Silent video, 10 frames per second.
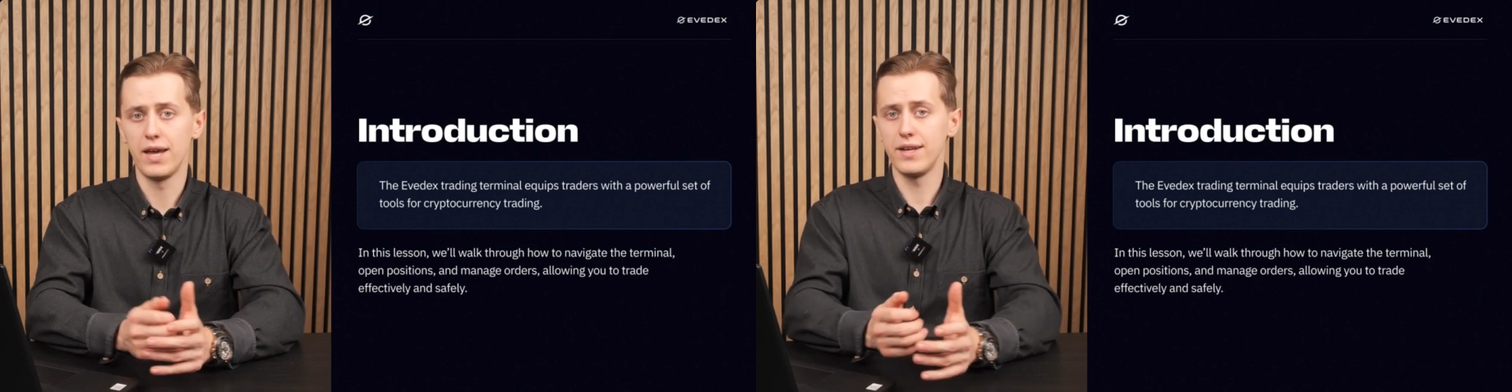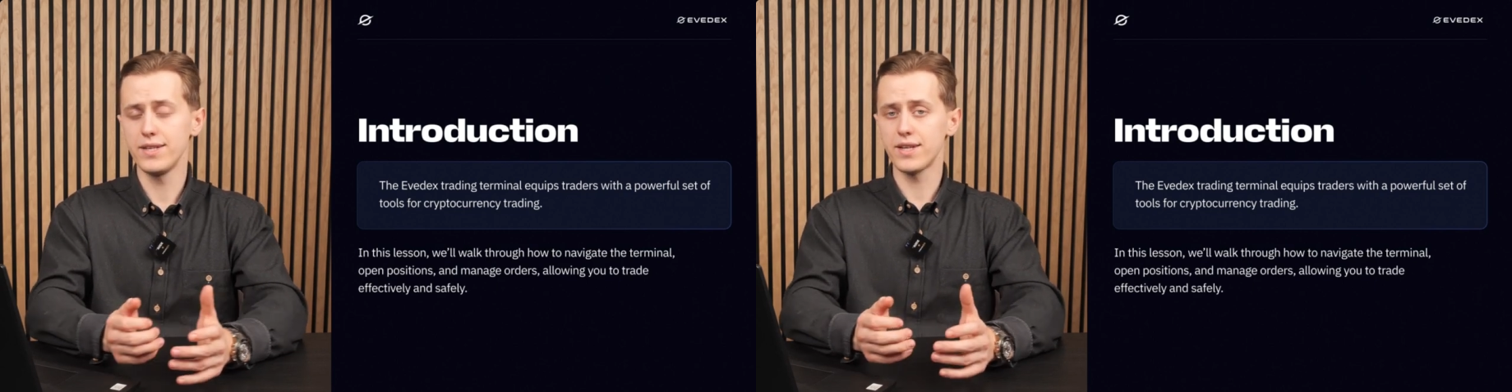
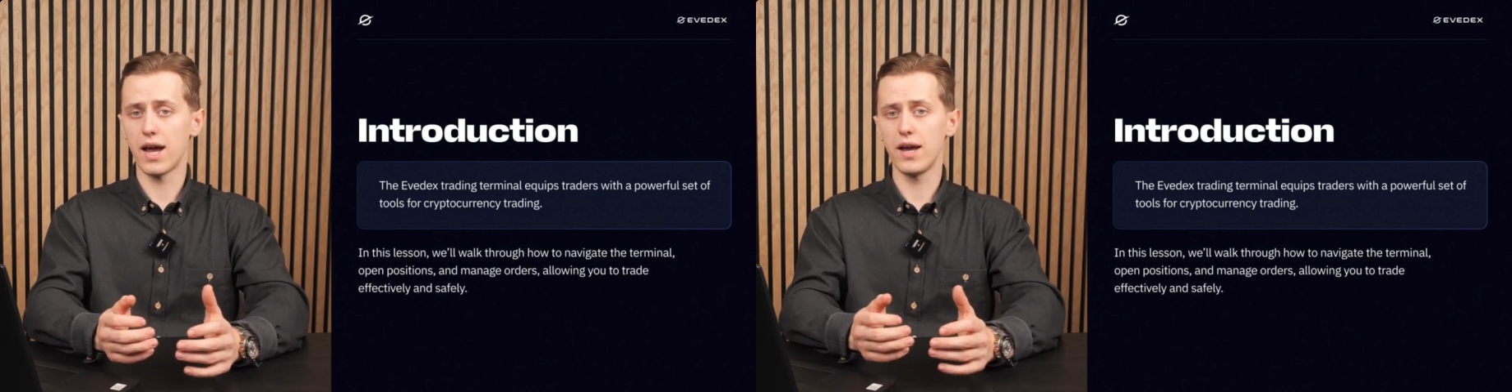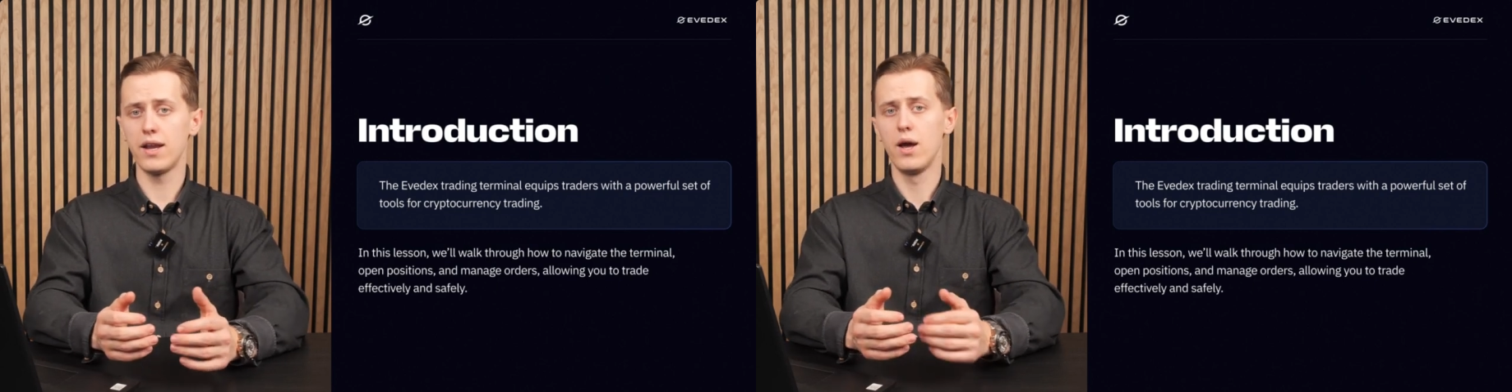In this
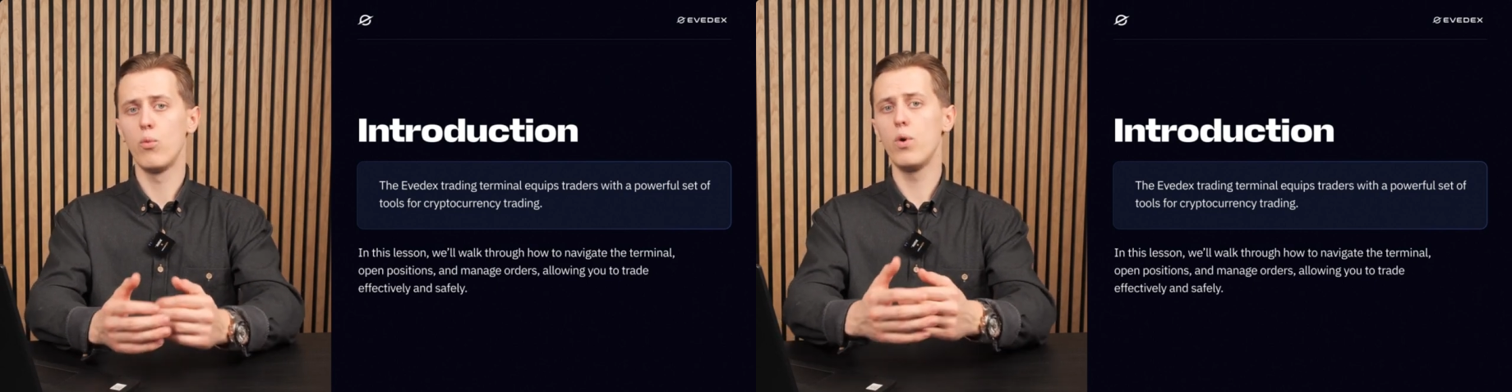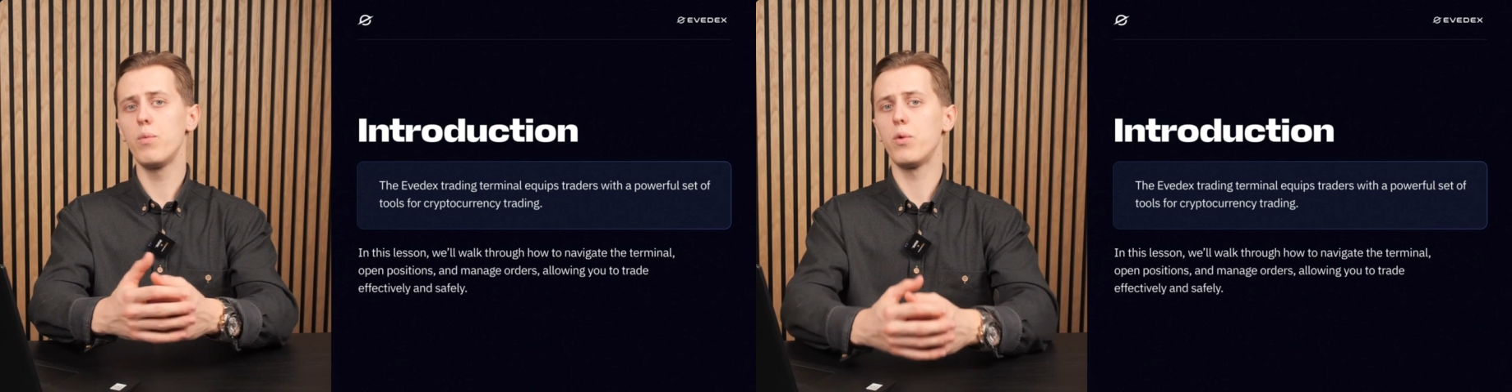guide,
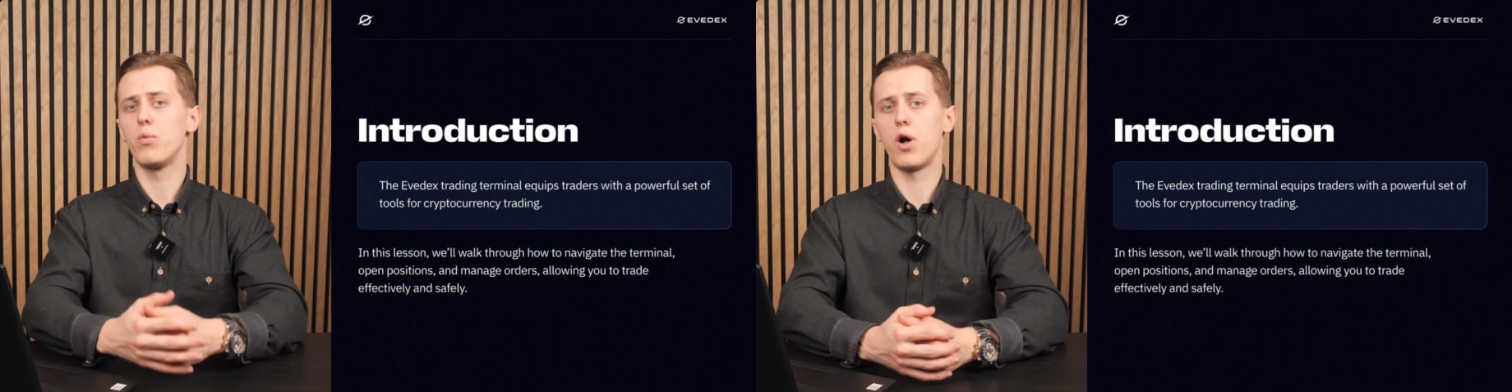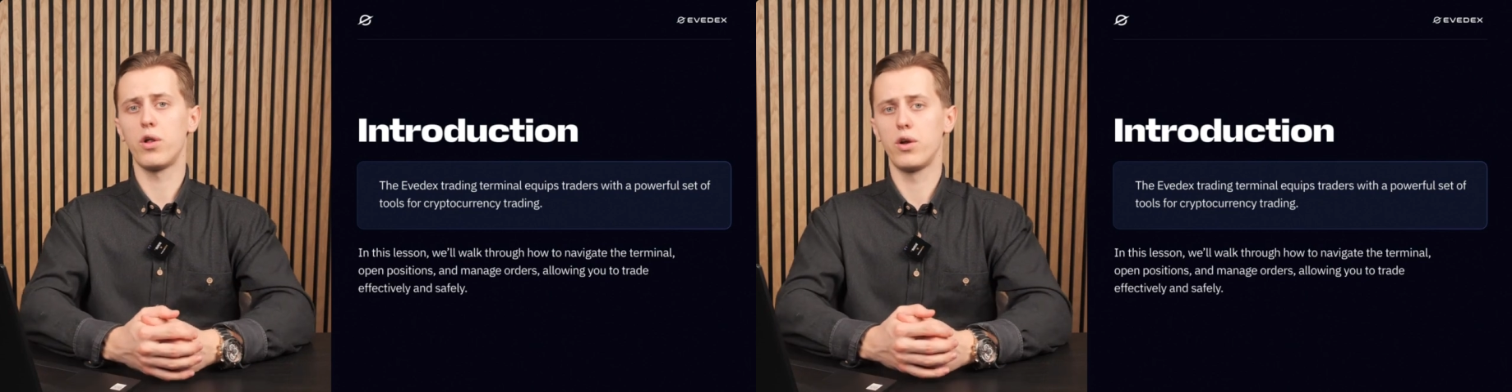we will
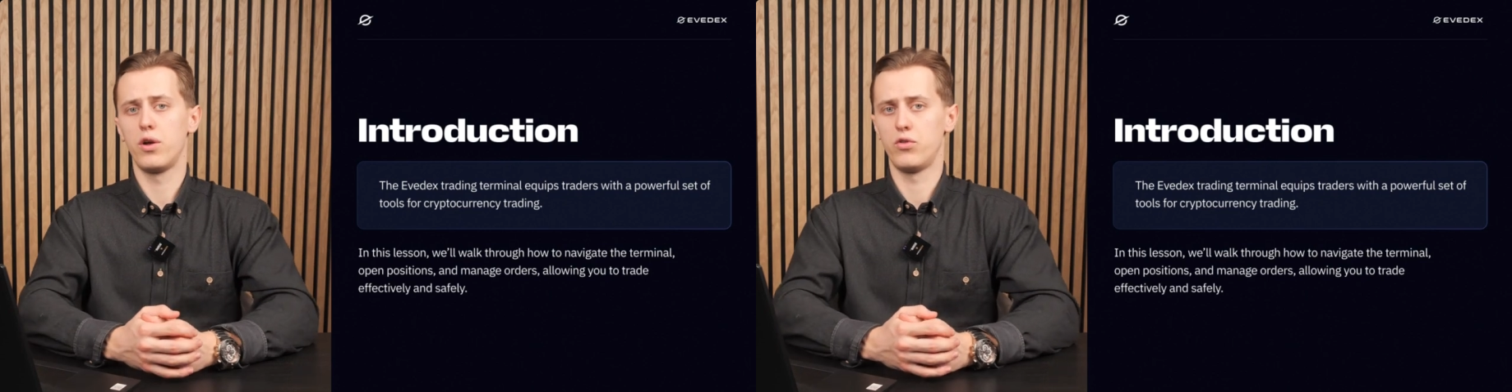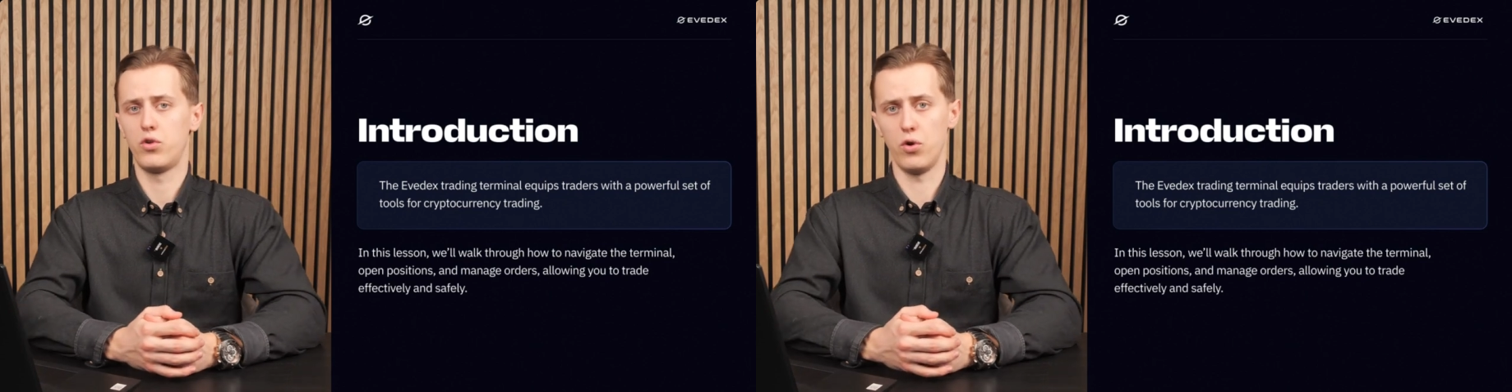walk
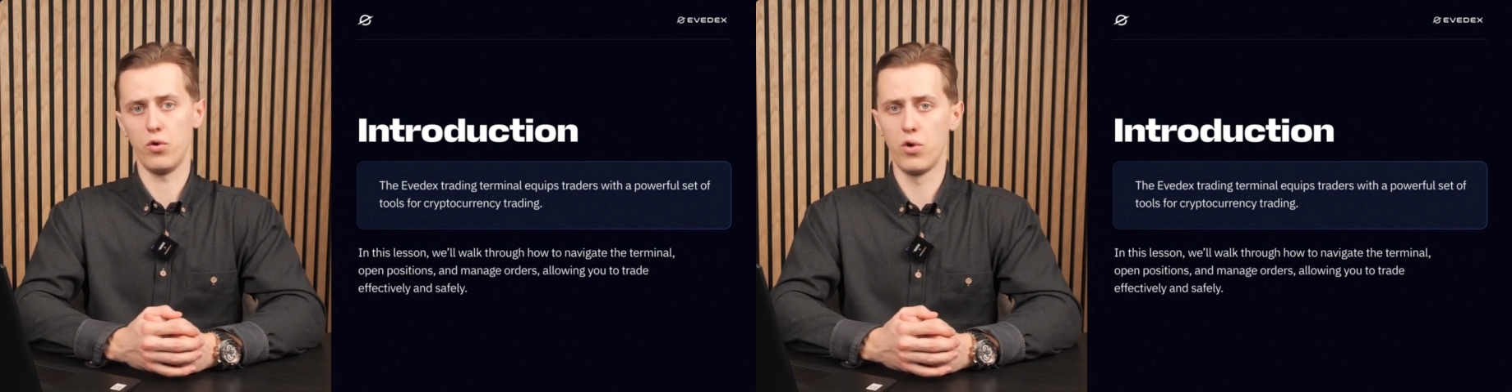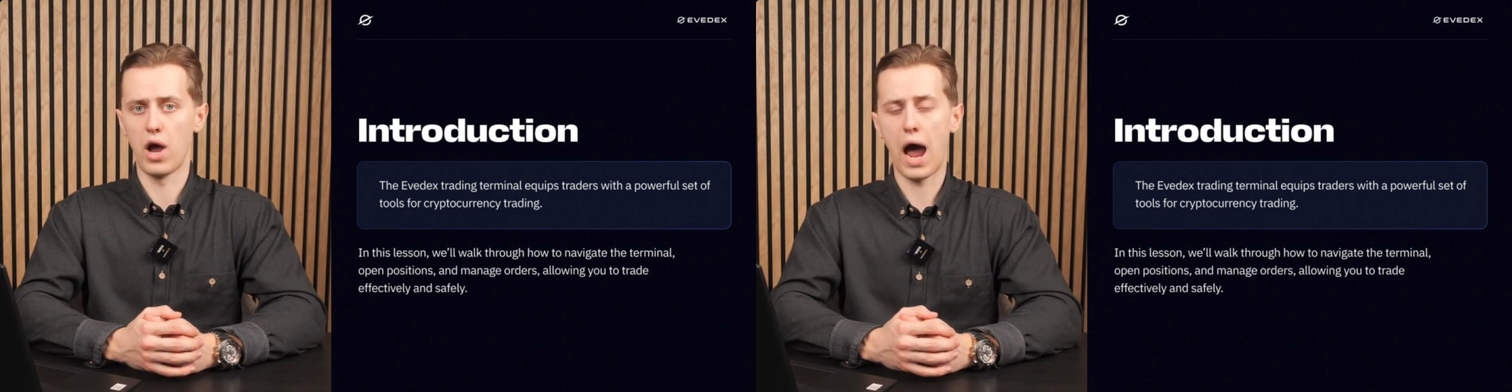through